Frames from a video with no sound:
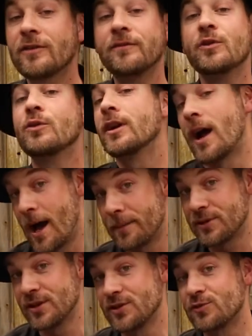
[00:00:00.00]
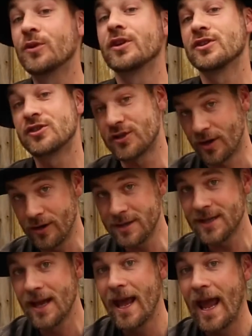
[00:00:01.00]
a few good options where to
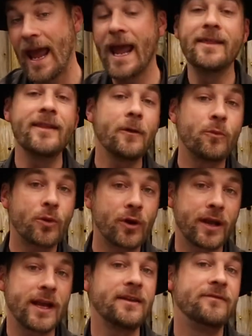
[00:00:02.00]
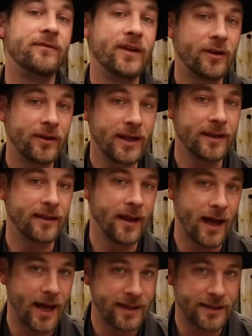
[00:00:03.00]
start, and they work in varying
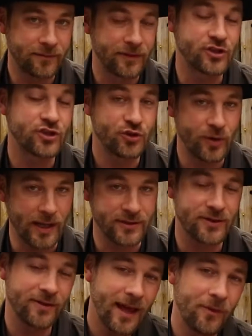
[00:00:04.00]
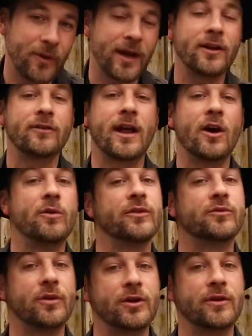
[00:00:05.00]
different strengths. So that way you're not
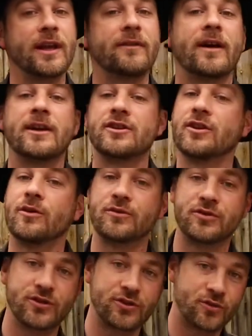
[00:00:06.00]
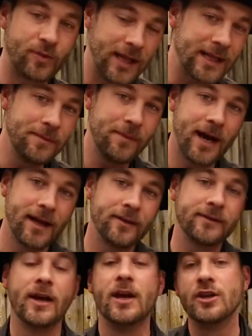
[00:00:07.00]
always wondering if I should go directly
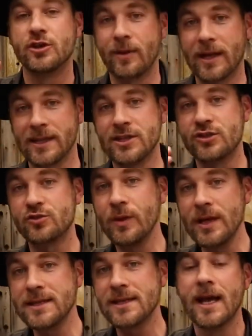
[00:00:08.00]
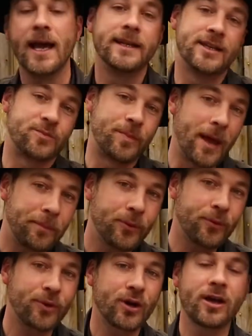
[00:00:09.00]
mild, directly sweet, does pepper
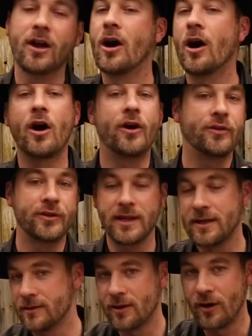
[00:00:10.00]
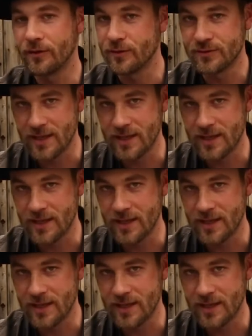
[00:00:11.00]
work? All those